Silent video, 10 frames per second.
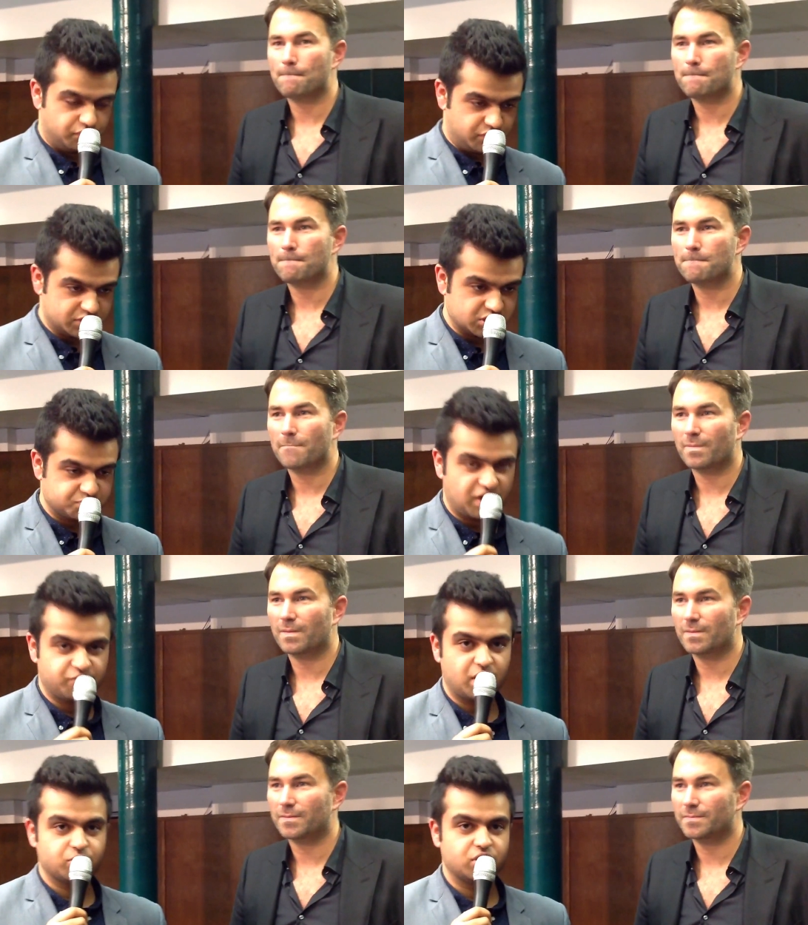Speaker 1: This is Pav
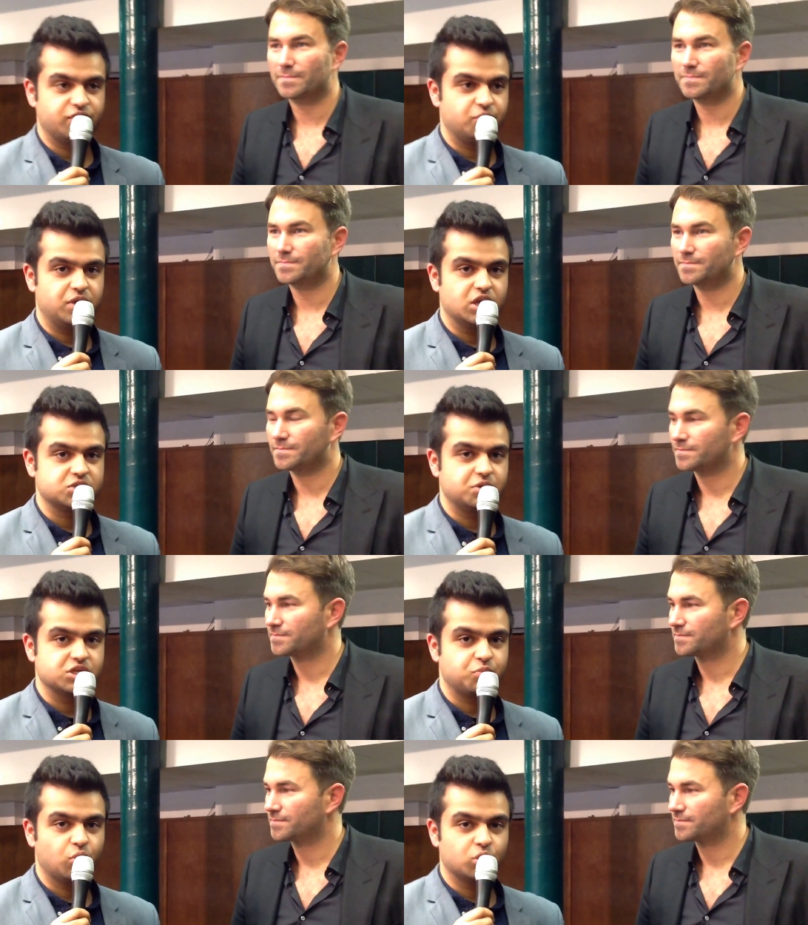Bamber here for PSB
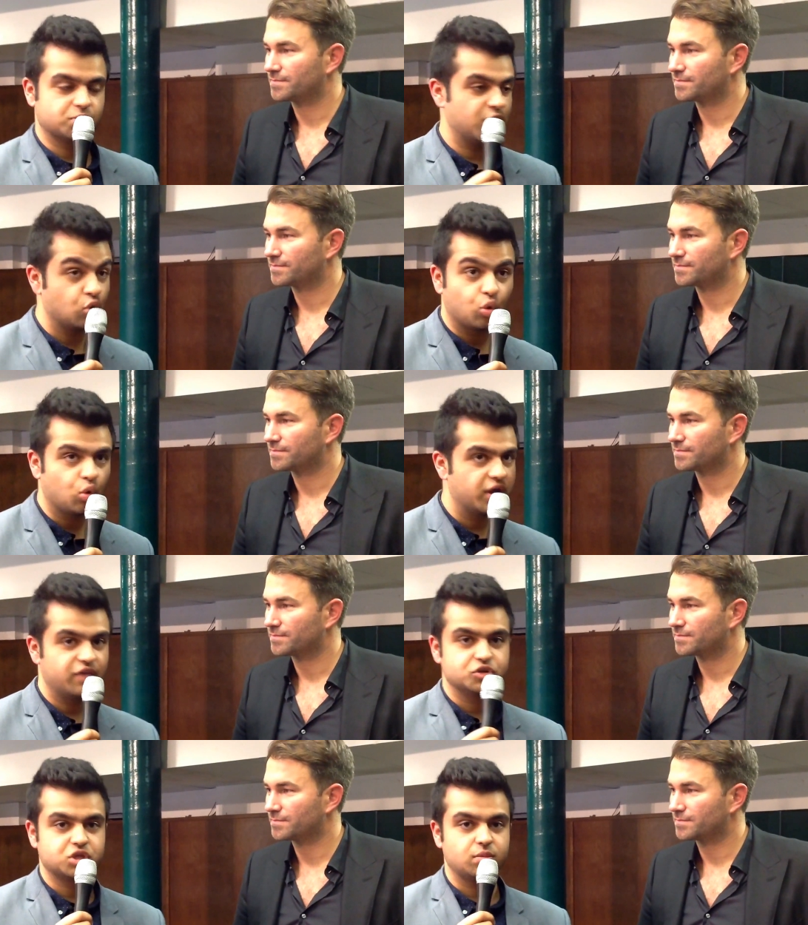Sports. I'm at York Hall here
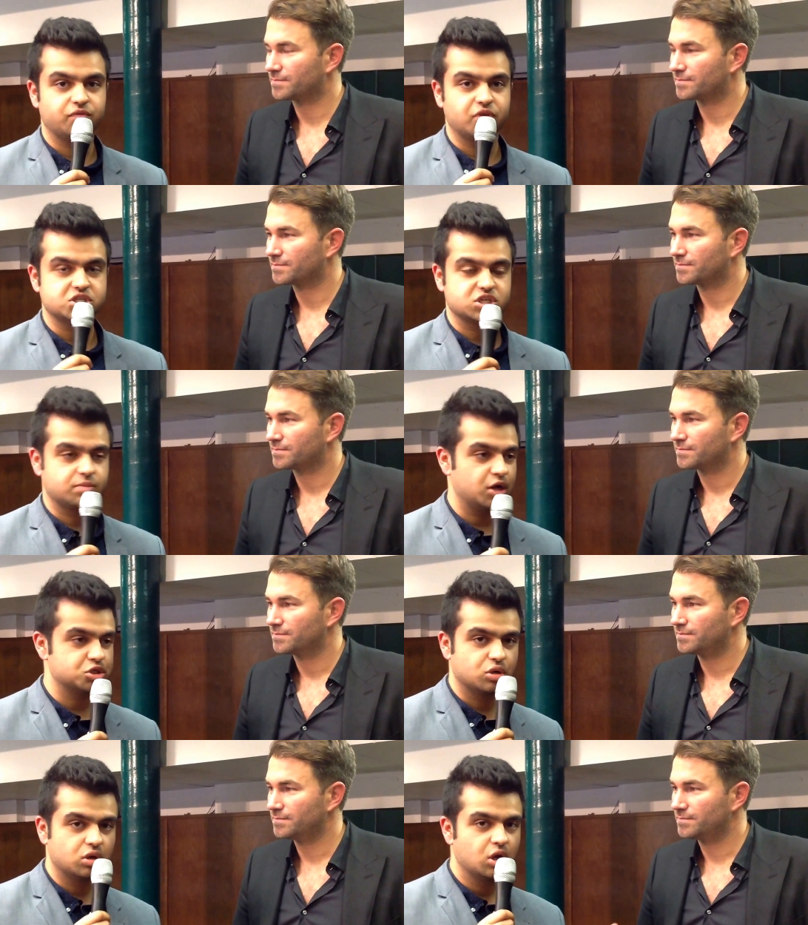for Chimney versus
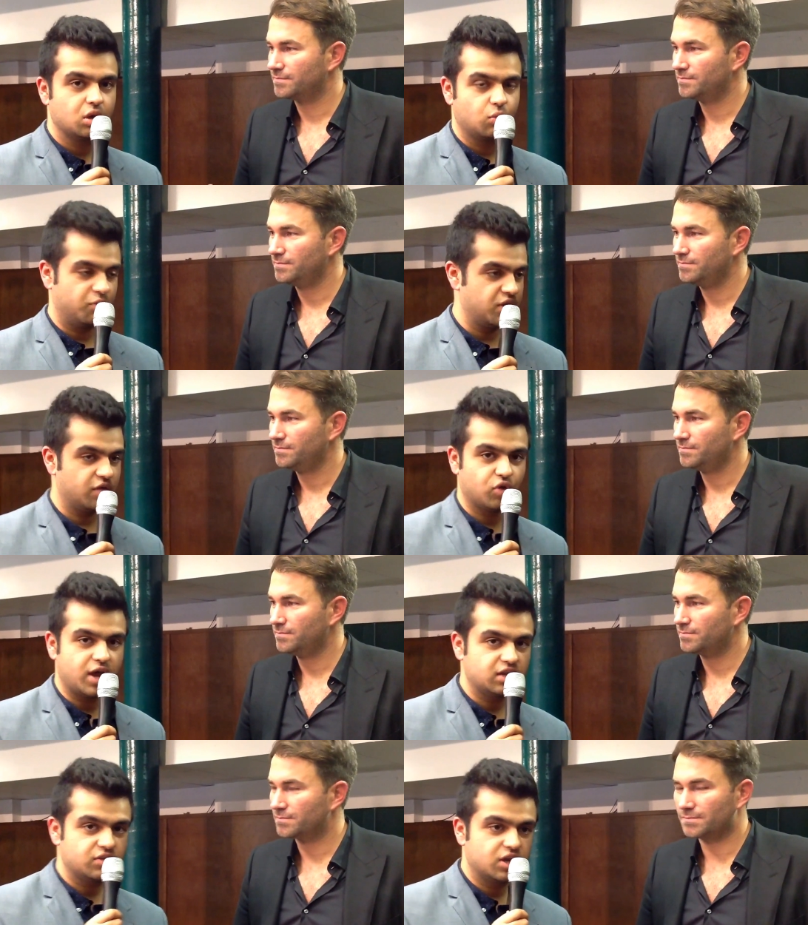Camacho. With me, I've got
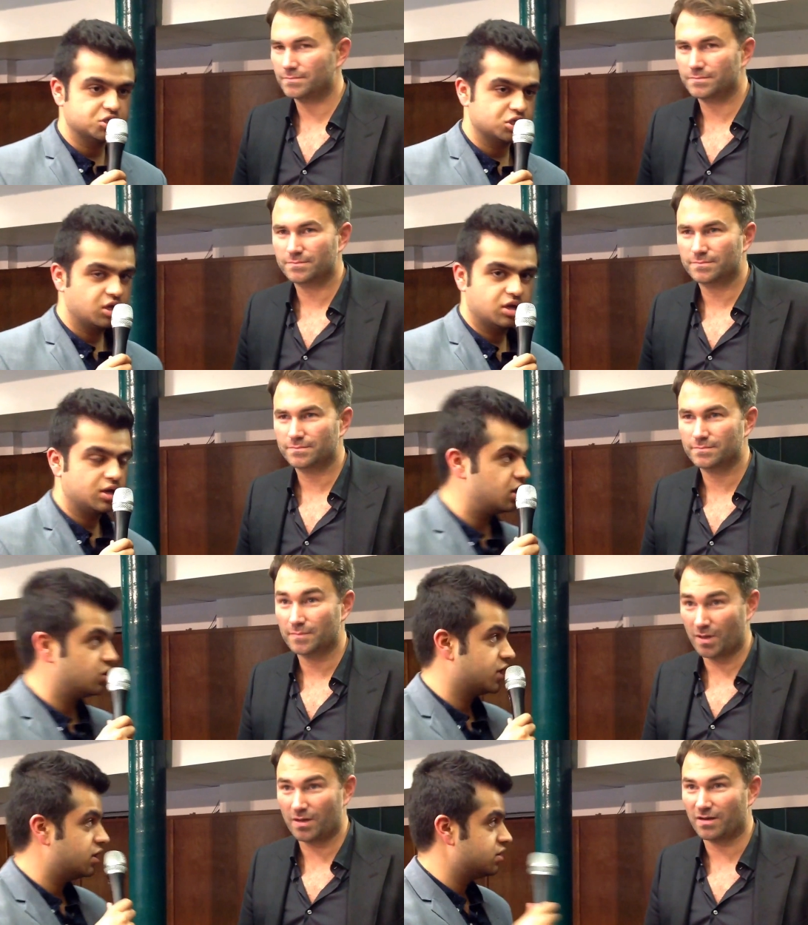Eddie the Legend Hearn. How you
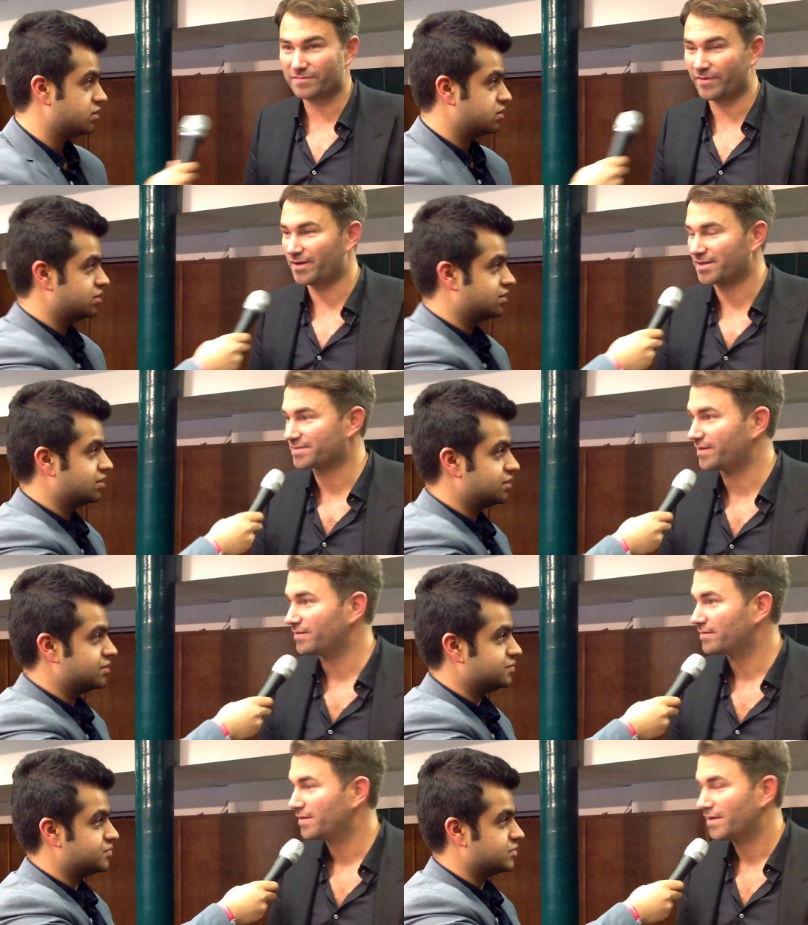doing, Ed?
Speaker 2: It's very nice of you.
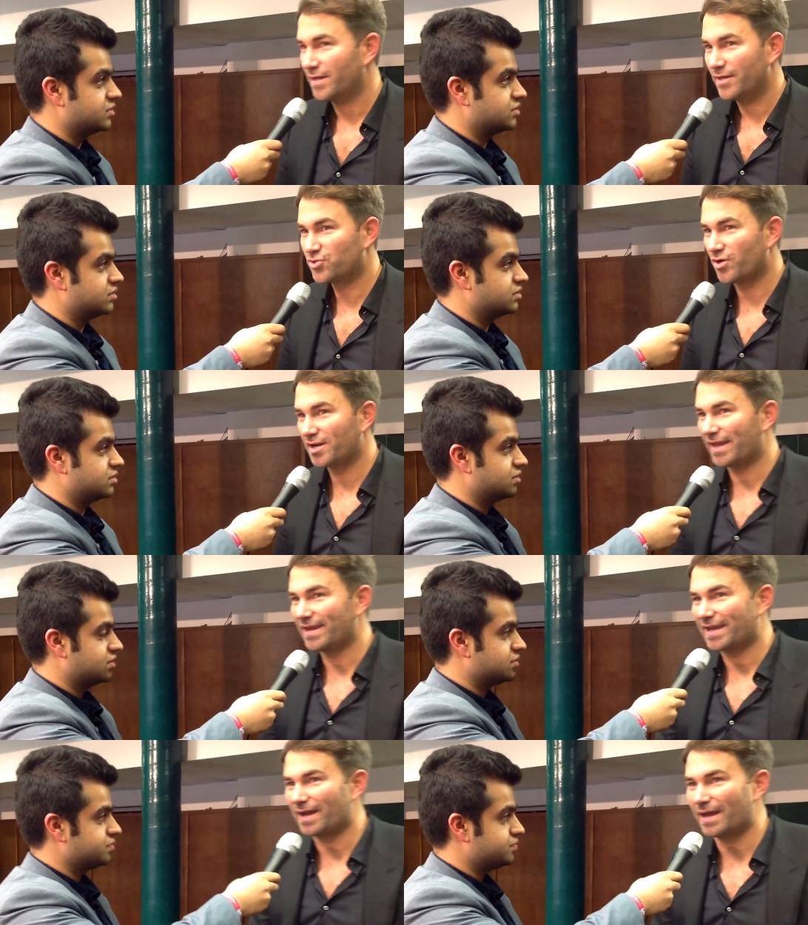You're trying to get an
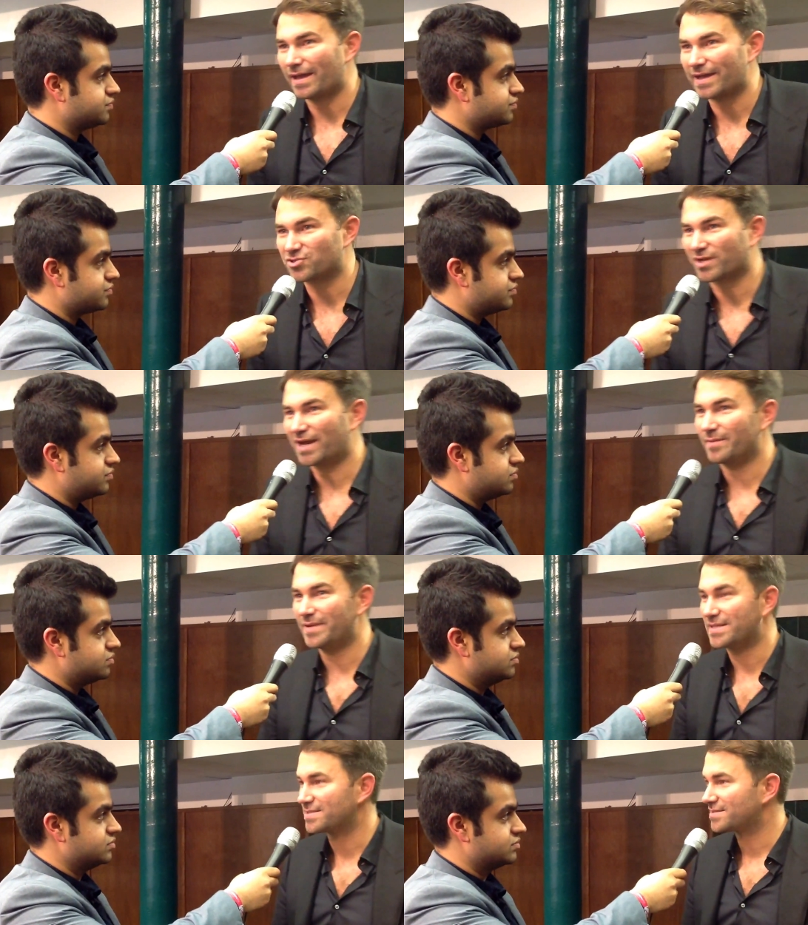cu extra couple of
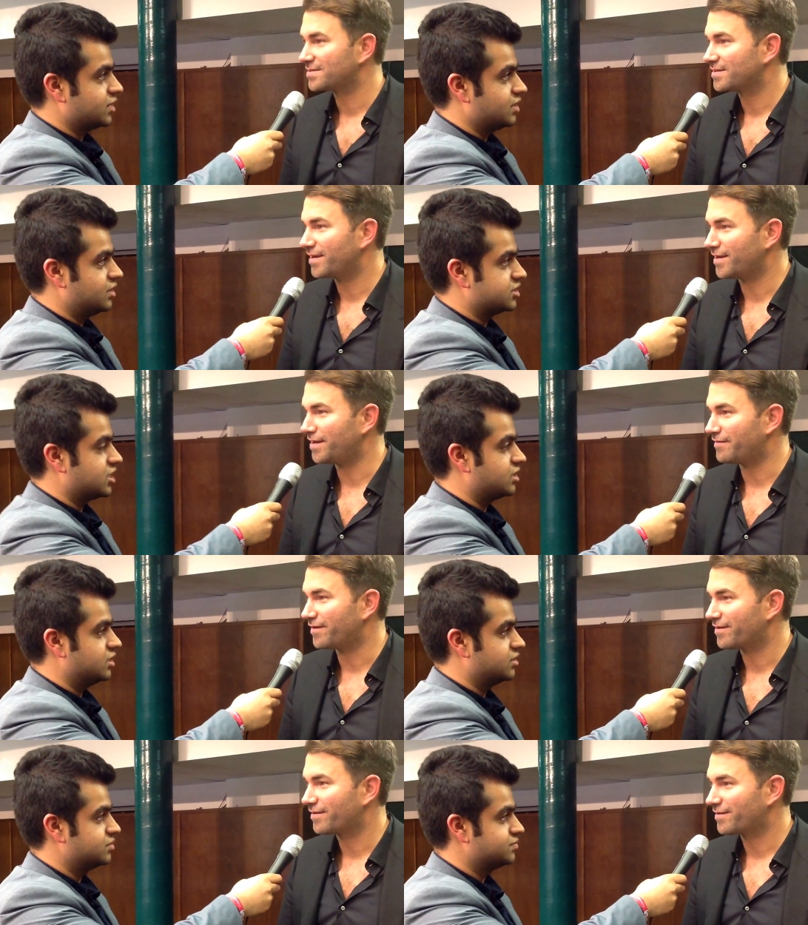minutes in the interview.
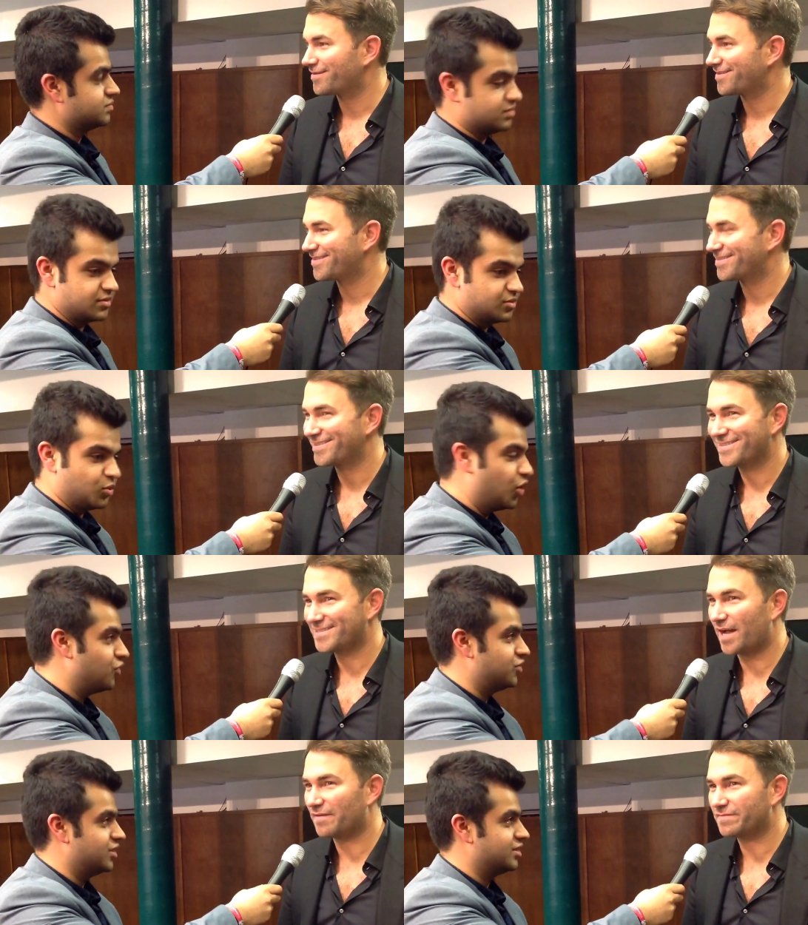
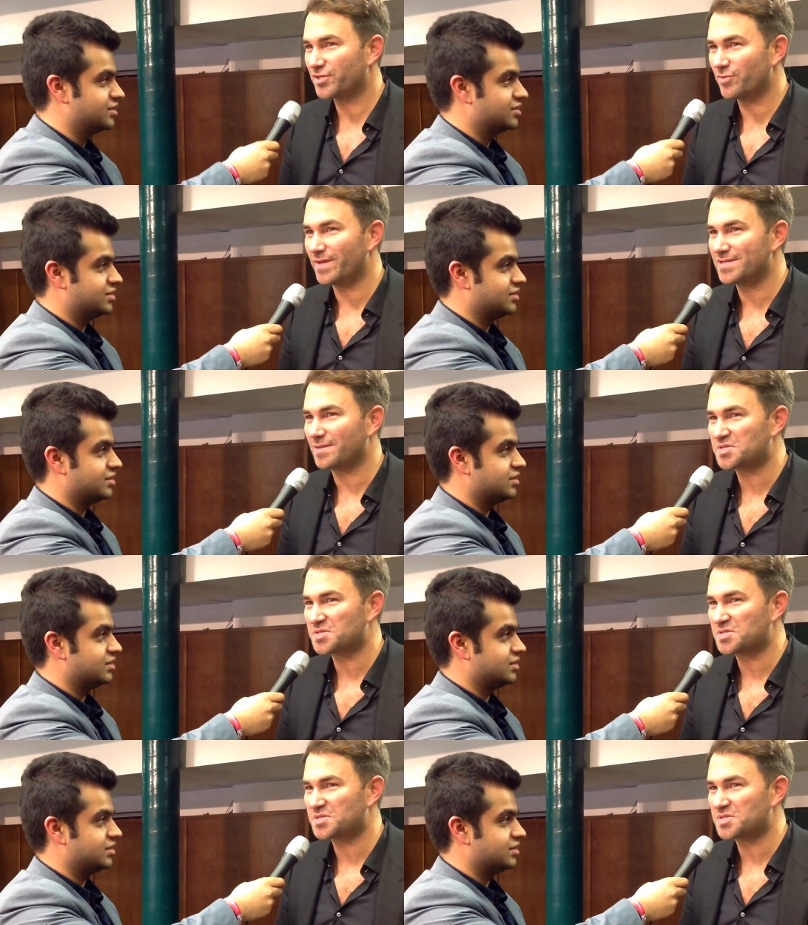Tough. Two minutes. I'm